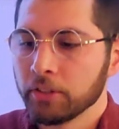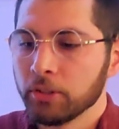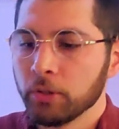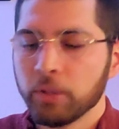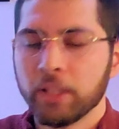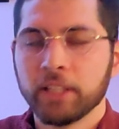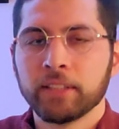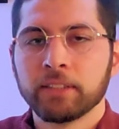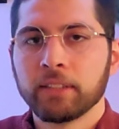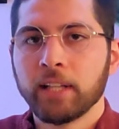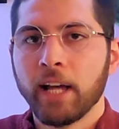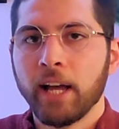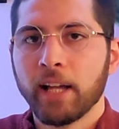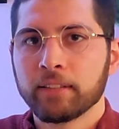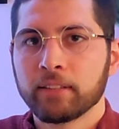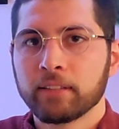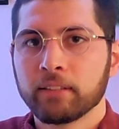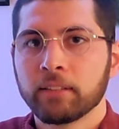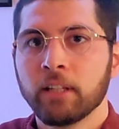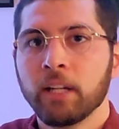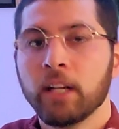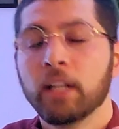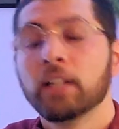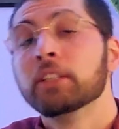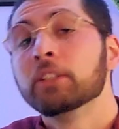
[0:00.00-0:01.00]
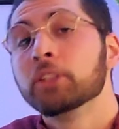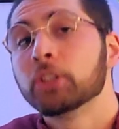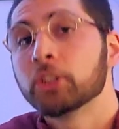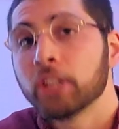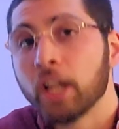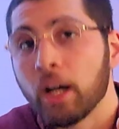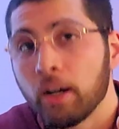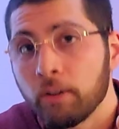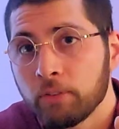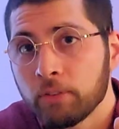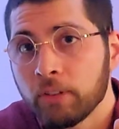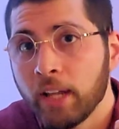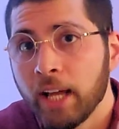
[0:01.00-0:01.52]
You can test
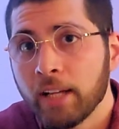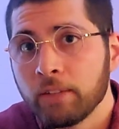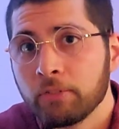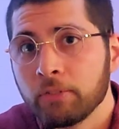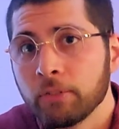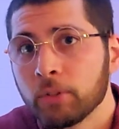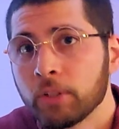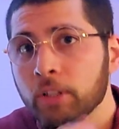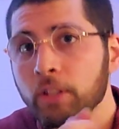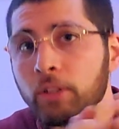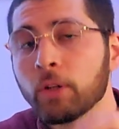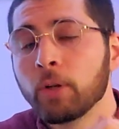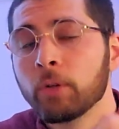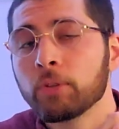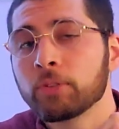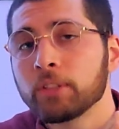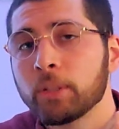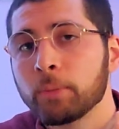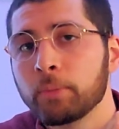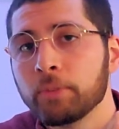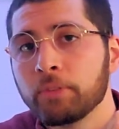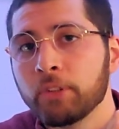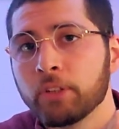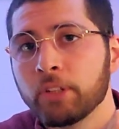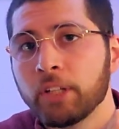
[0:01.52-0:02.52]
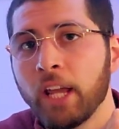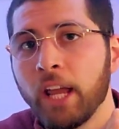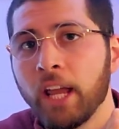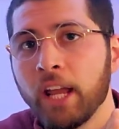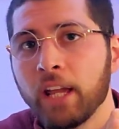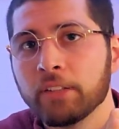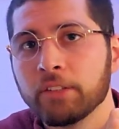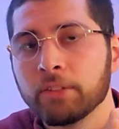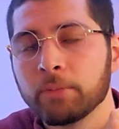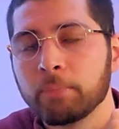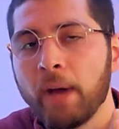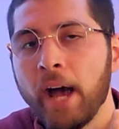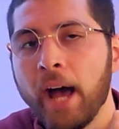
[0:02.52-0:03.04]
shelf life. You can hold some of your
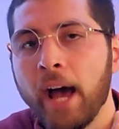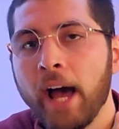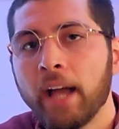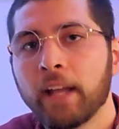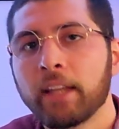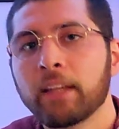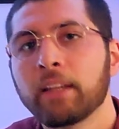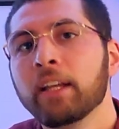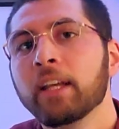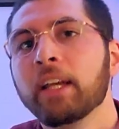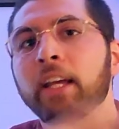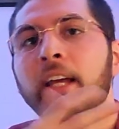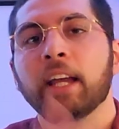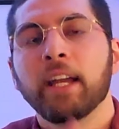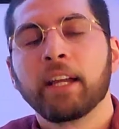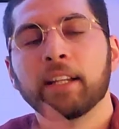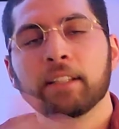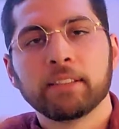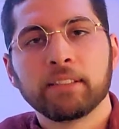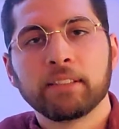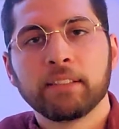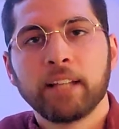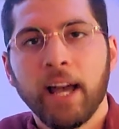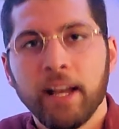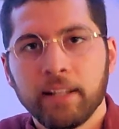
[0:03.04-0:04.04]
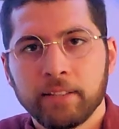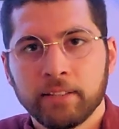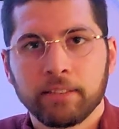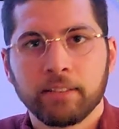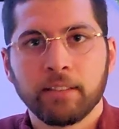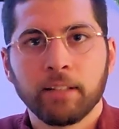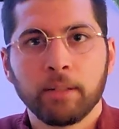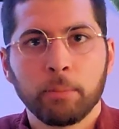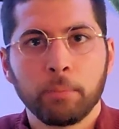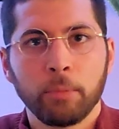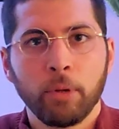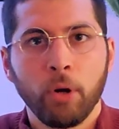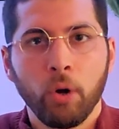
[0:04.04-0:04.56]
cans back and test
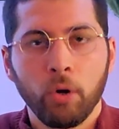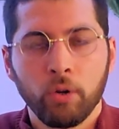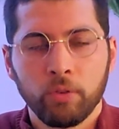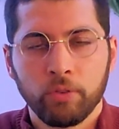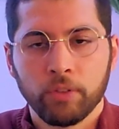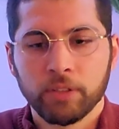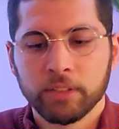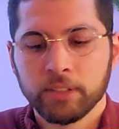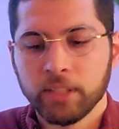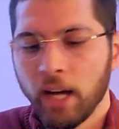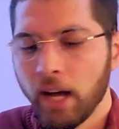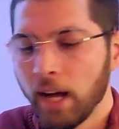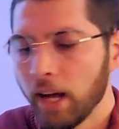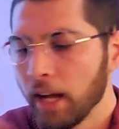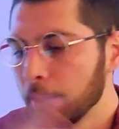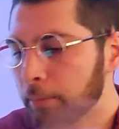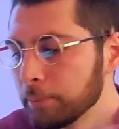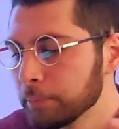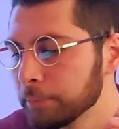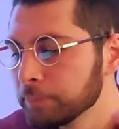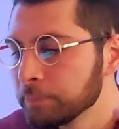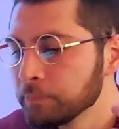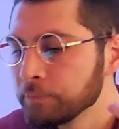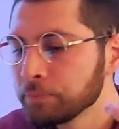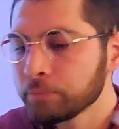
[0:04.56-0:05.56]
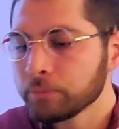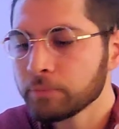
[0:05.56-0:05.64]
them over time.